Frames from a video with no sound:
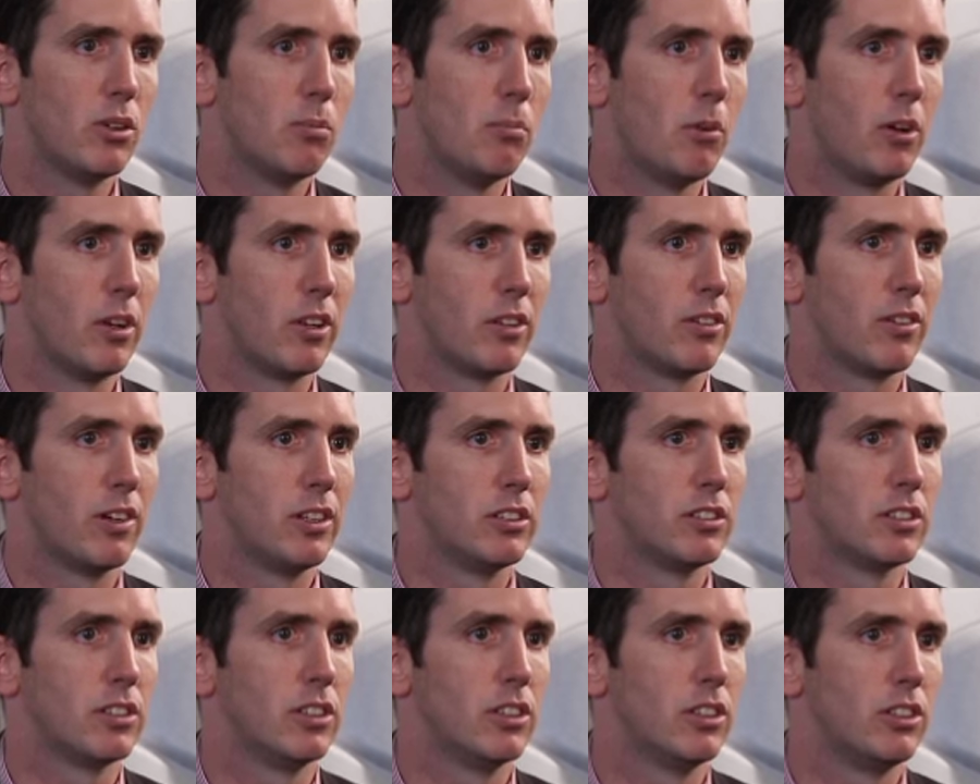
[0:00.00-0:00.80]
your
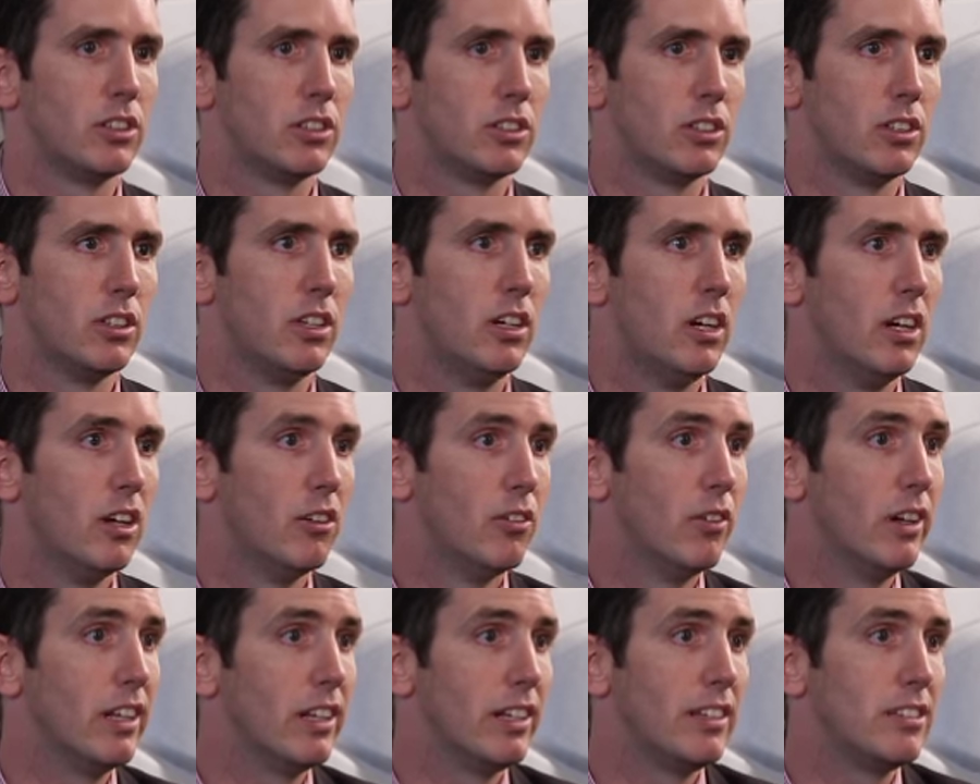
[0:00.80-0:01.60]
monitoring solution
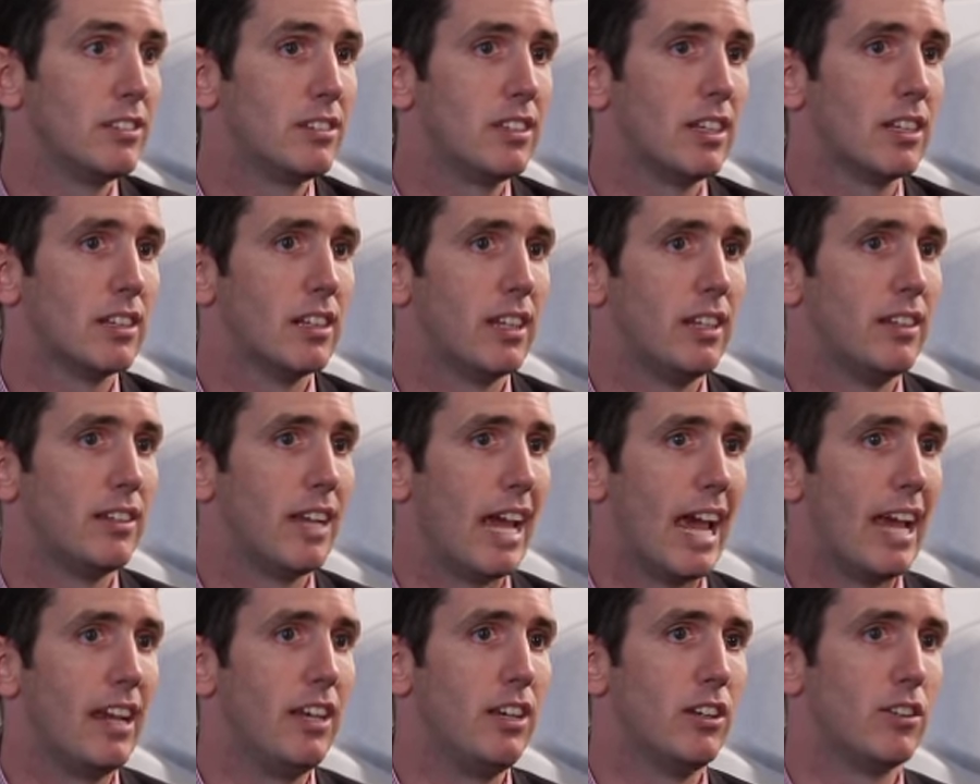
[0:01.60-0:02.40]
realistically
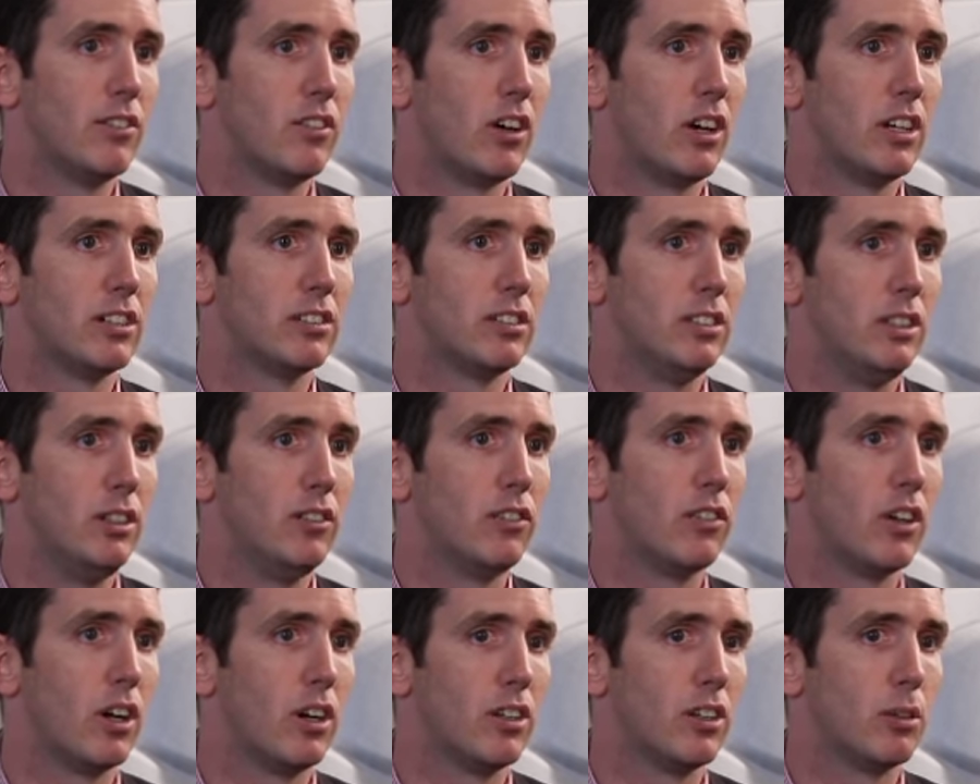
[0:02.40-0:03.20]
to any device that
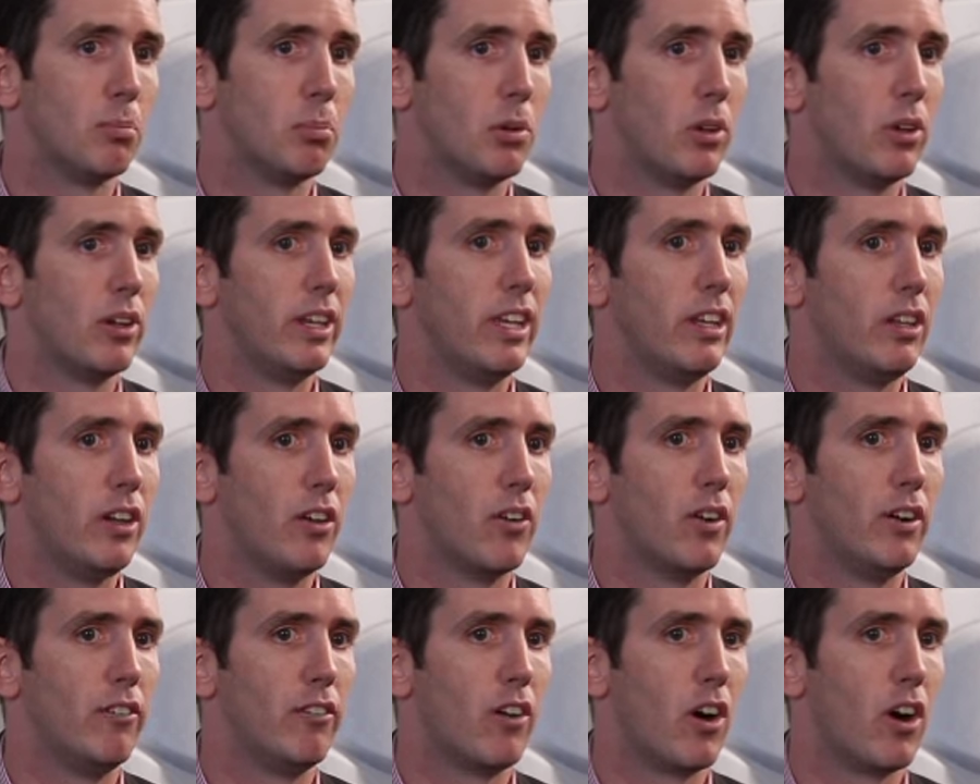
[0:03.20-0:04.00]
you've got deployed in
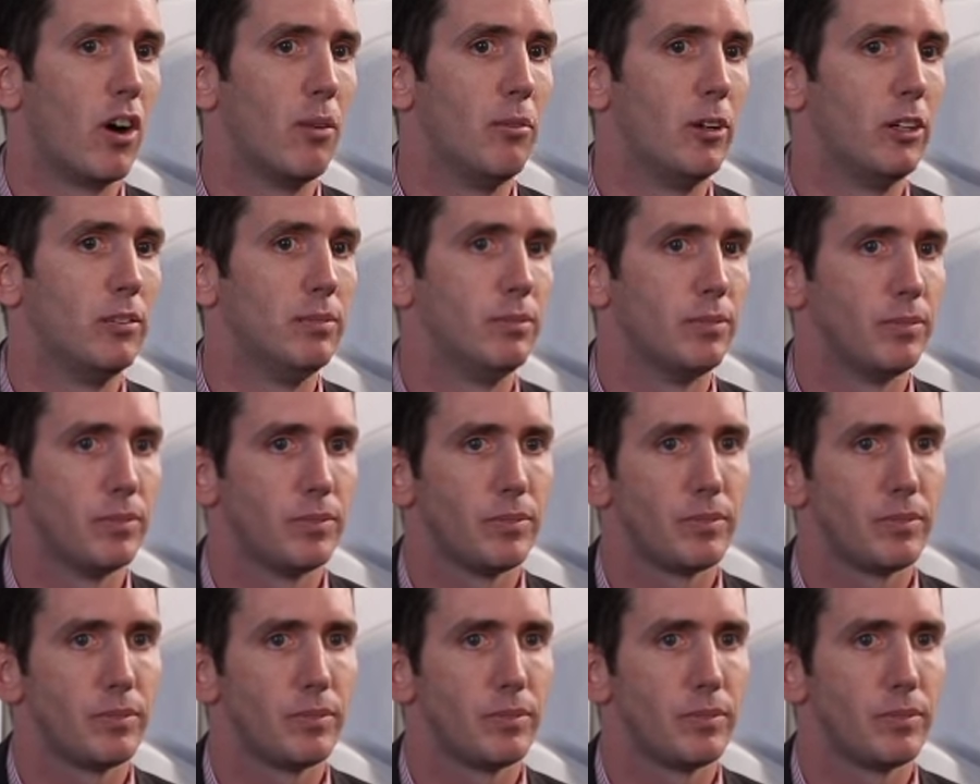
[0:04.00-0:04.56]
your environment.